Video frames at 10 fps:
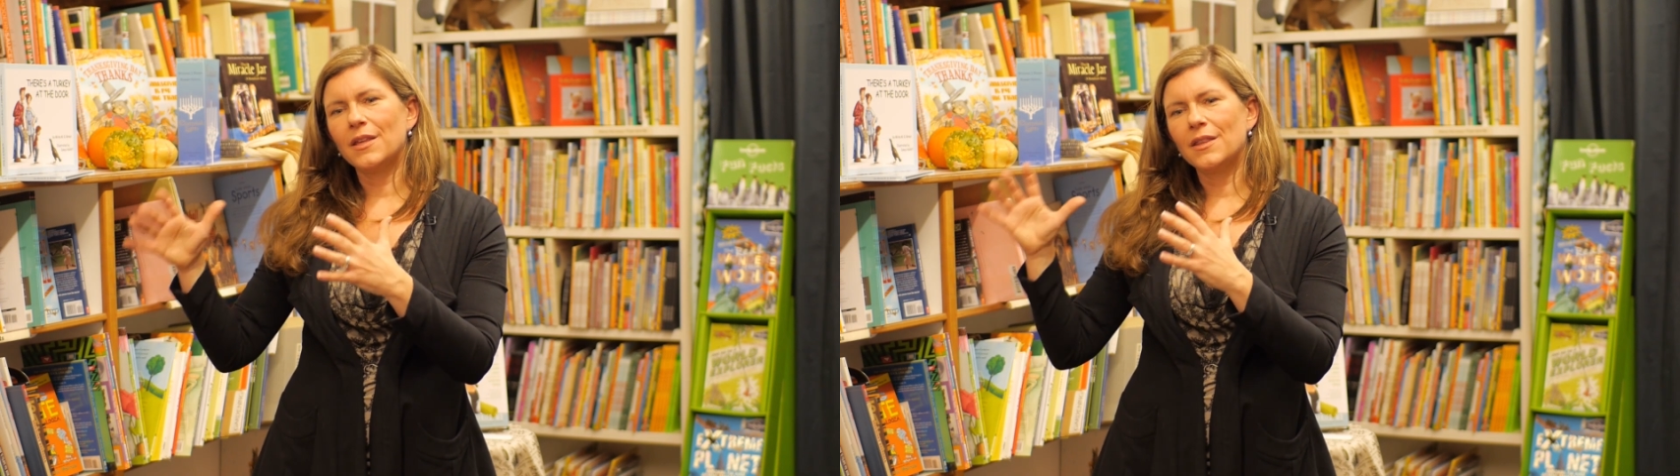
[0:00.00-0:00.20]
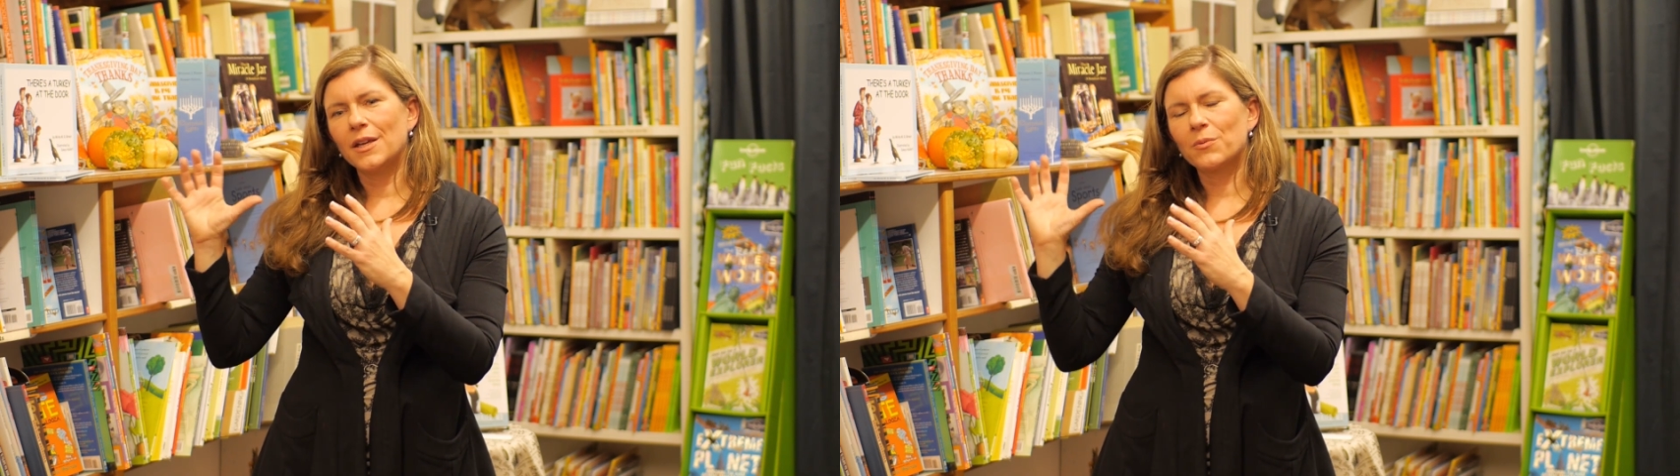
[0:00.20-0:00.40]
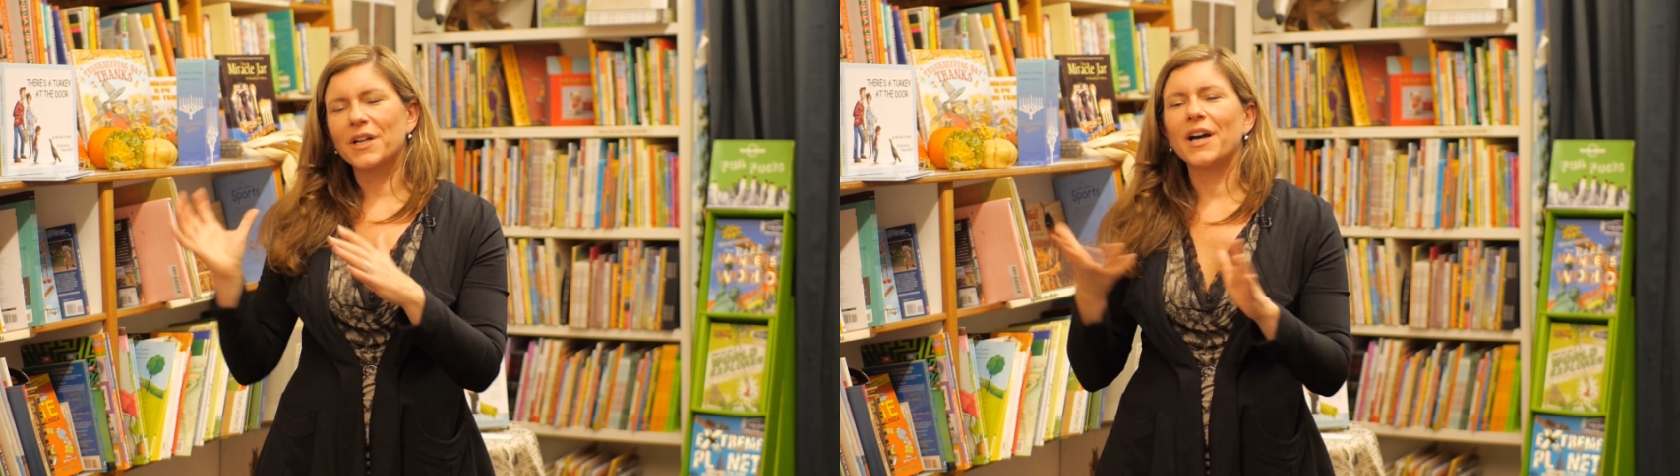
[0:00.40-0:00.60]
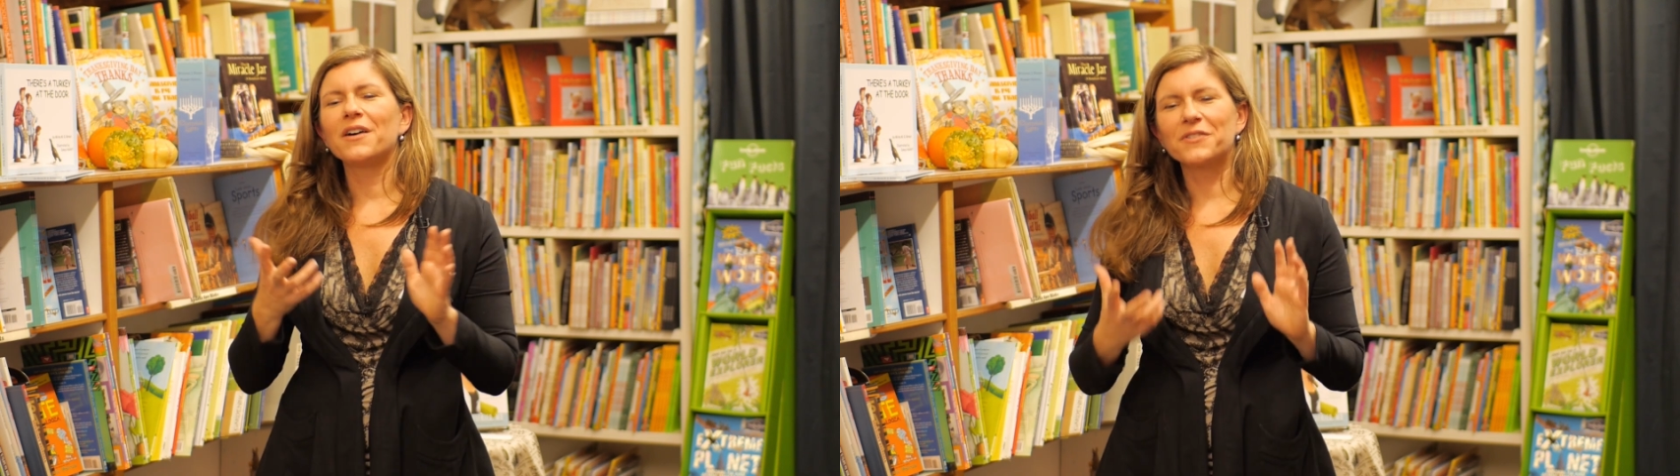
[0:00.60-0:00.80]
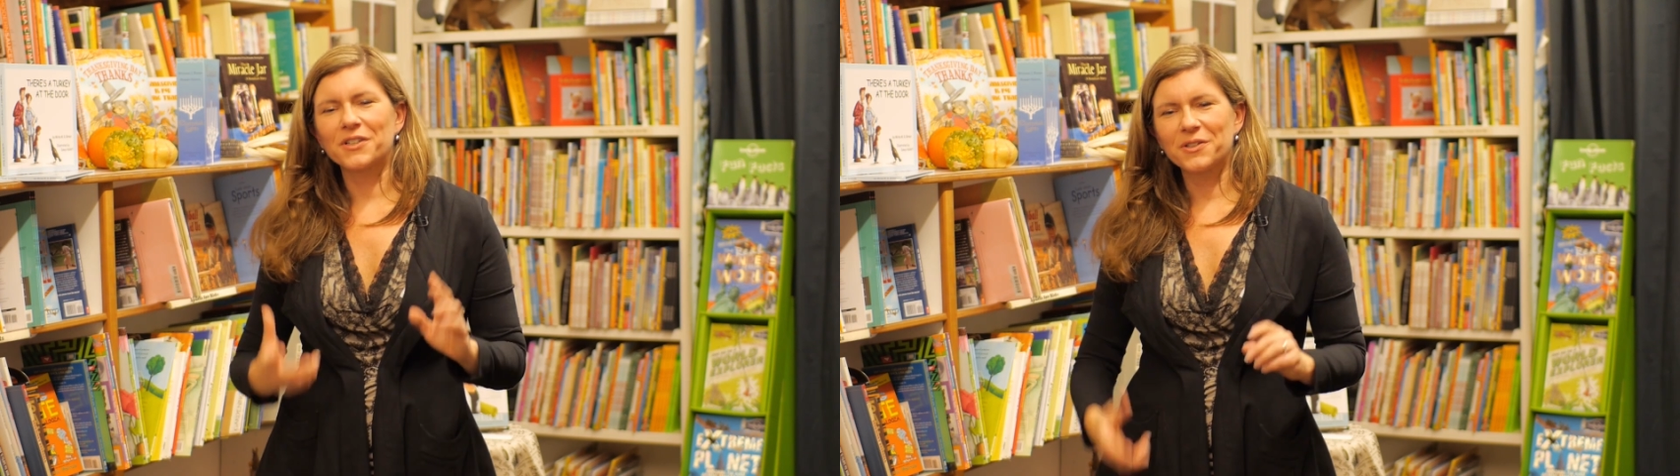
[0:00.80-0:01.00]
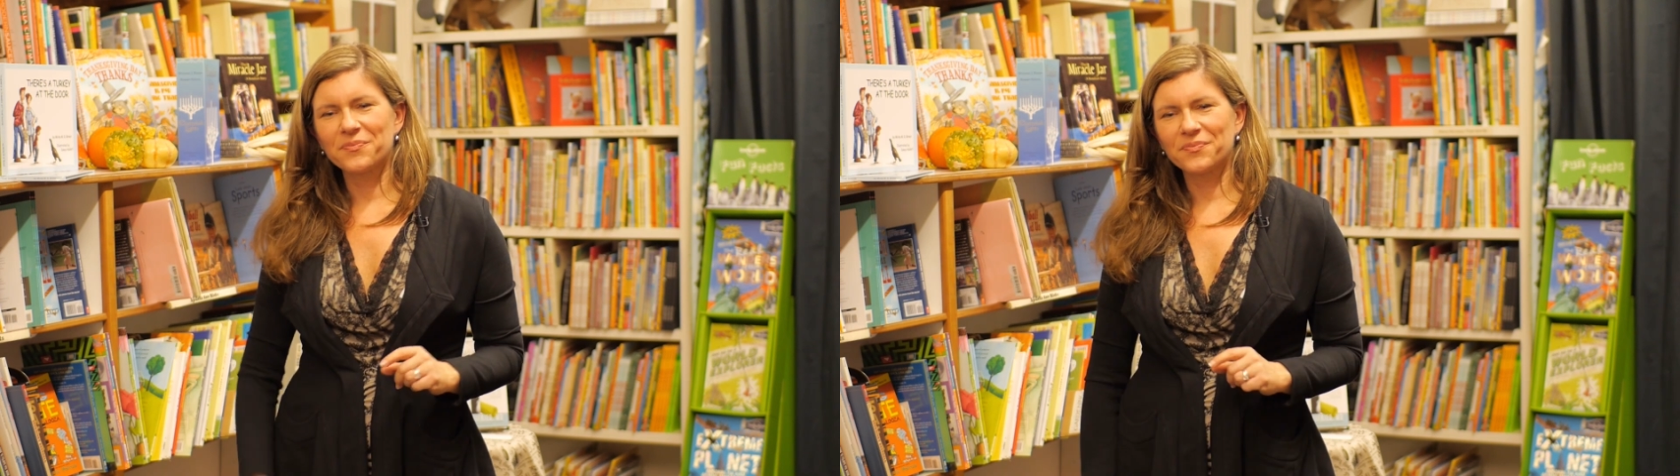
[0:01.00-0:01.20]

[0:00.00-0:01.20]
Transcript: then they recover.